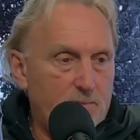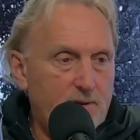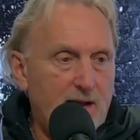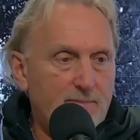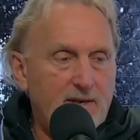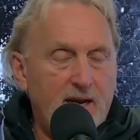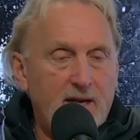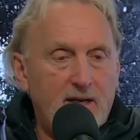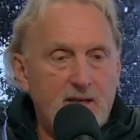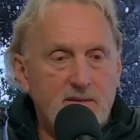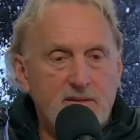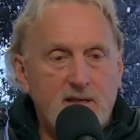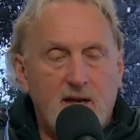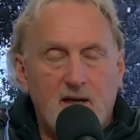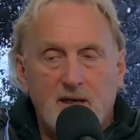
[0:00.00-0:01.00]
Bob Gainey
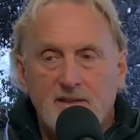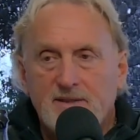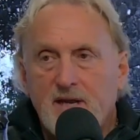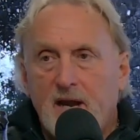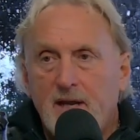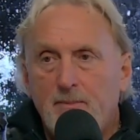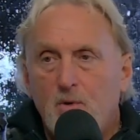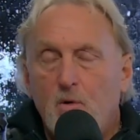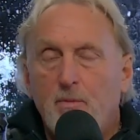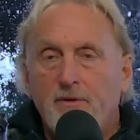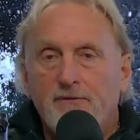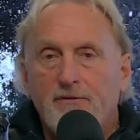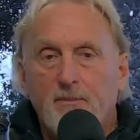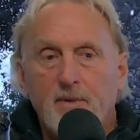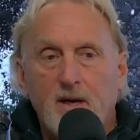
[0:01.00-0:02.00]
is kind of like Scotty
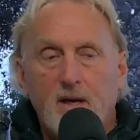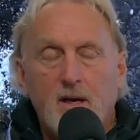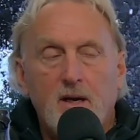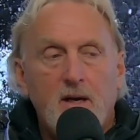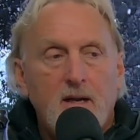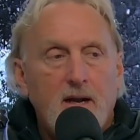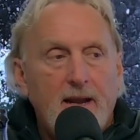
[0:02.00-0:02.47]
Bowman for me.